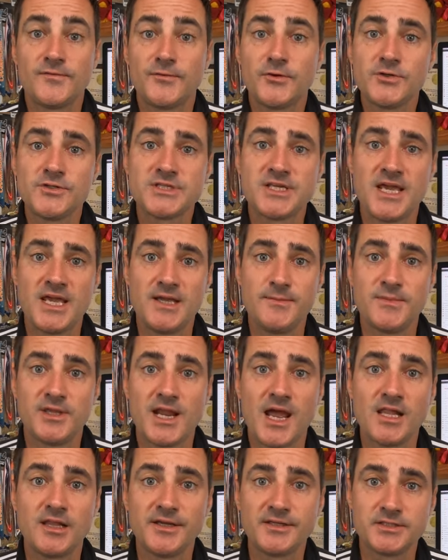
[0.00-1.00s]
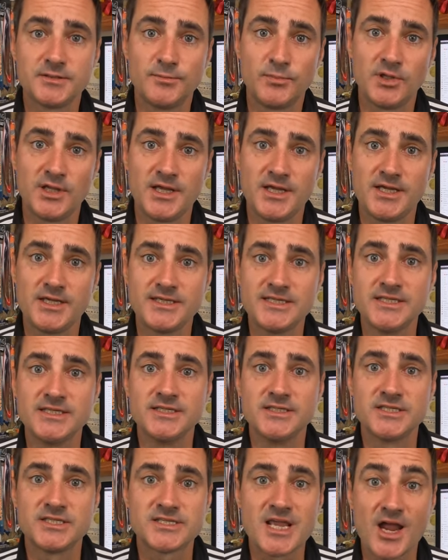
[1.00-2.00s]
The first game that I like to play
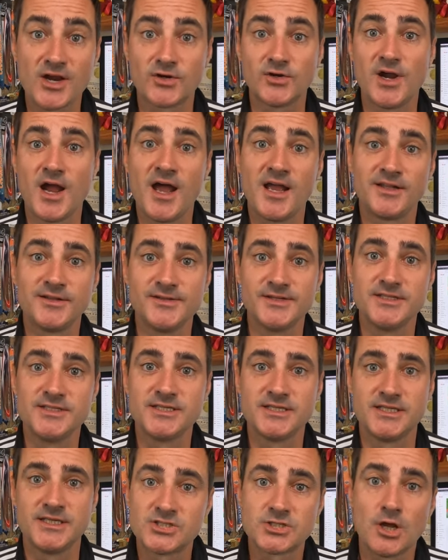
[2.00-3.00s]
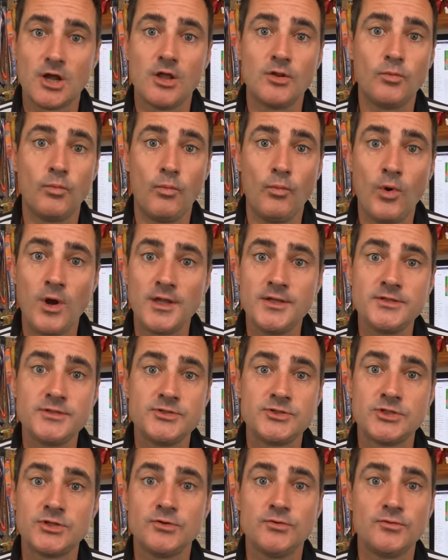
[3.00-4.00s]
in Soccer Island is called one,
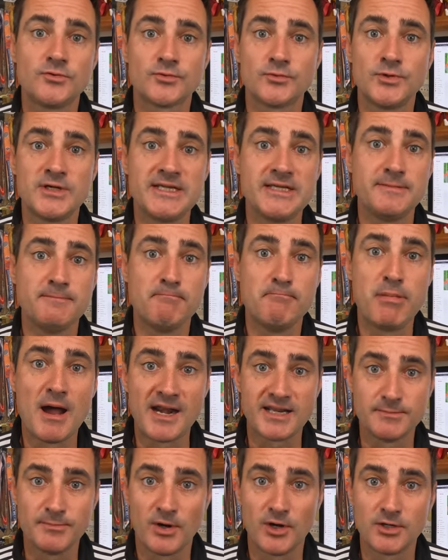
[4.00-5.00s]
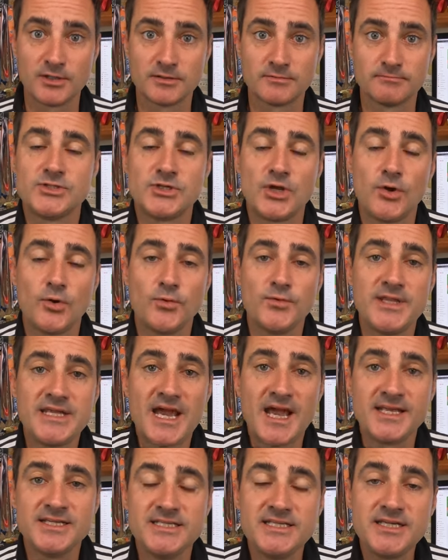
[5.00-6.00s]
two, three body part. So the
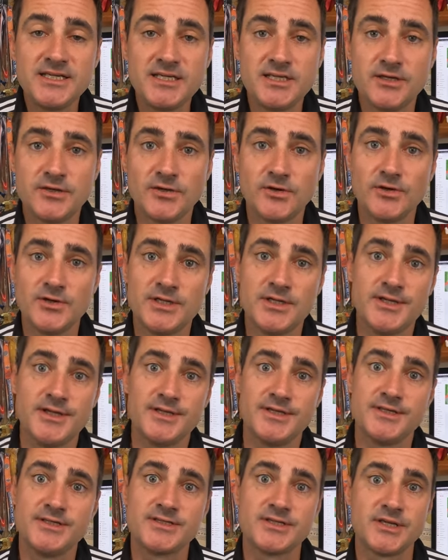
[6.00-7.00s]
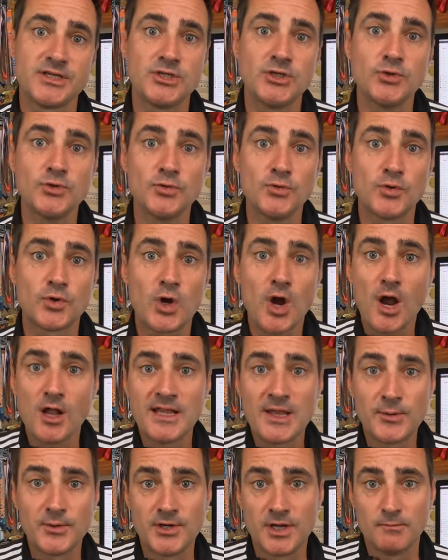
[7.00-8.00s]
idea here is you call
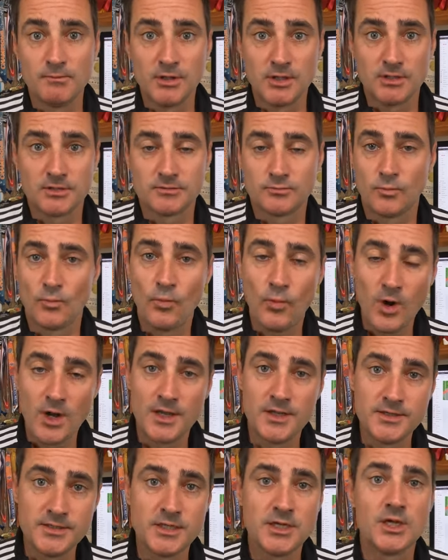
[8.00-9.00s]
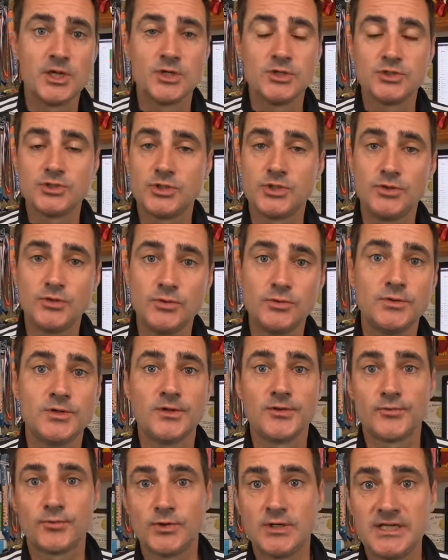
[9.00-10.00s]
out a number, one, two,
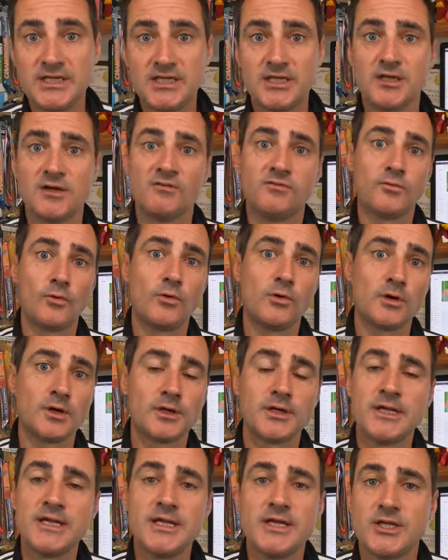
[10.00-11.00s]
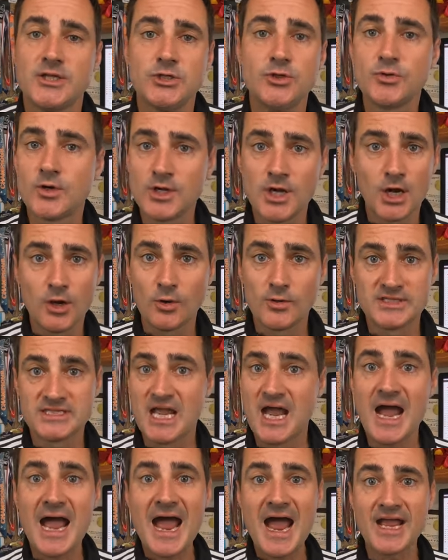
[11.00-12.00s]
three, four. You can go as
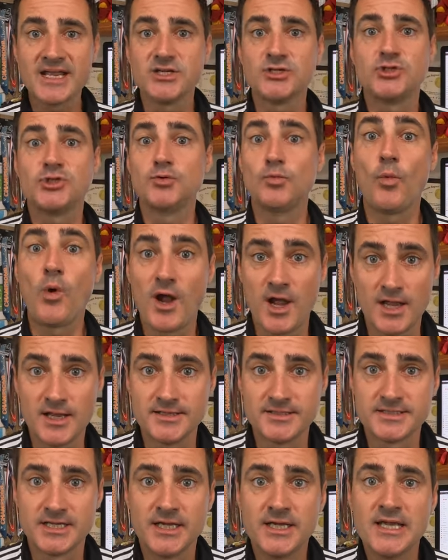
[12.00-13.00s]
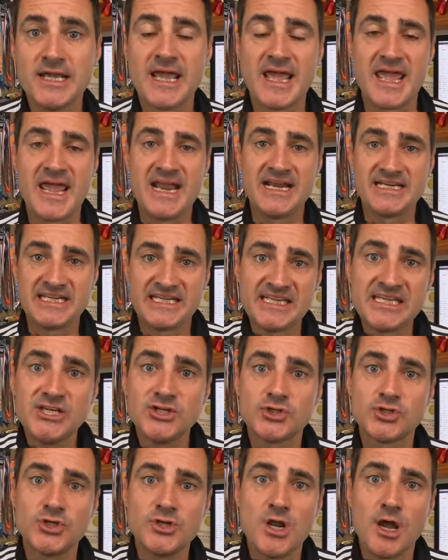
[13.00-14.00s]
high as you want, and
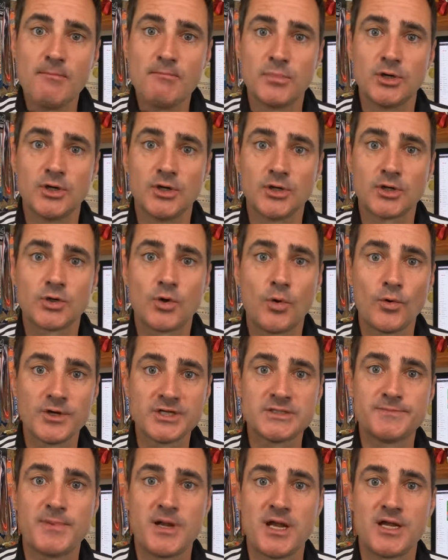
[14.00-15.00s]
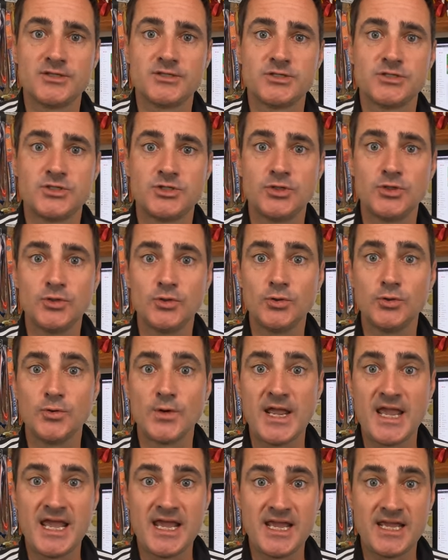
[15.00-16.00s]
each number corresponds
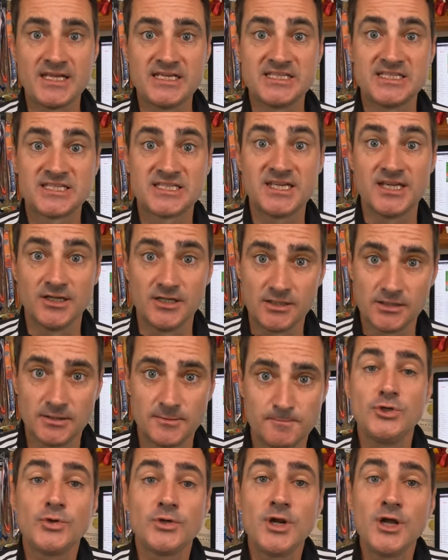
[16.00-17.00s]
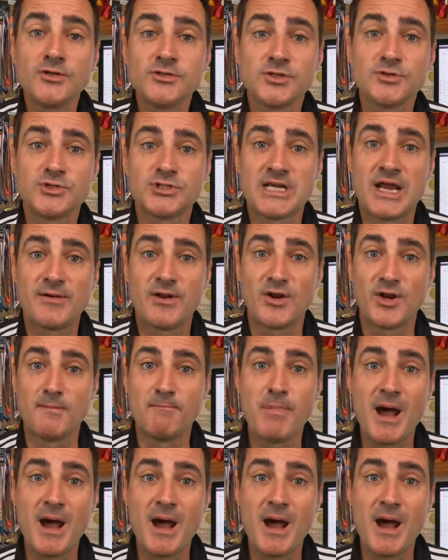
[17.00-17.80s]
to a skill. You can also shout out a